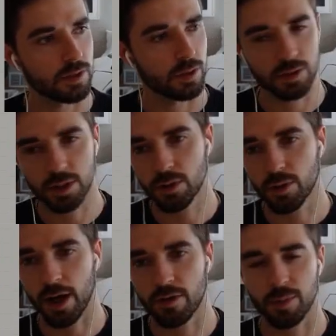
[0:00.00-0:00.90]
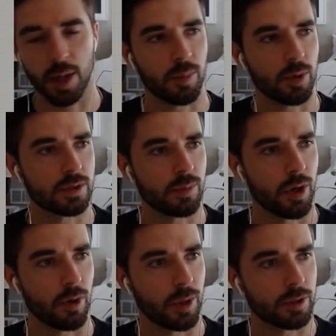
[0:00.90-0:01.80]
using the graph mapper to
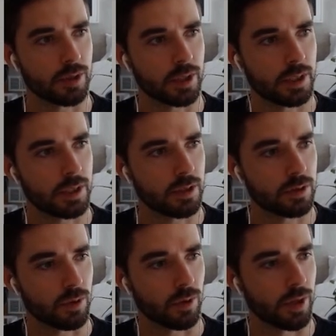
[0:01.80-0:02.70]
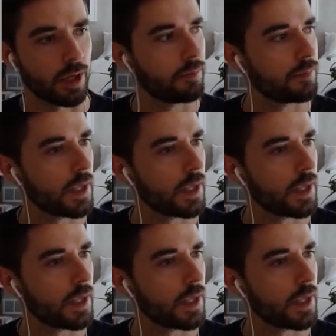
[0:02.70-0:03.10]
parametrically control them.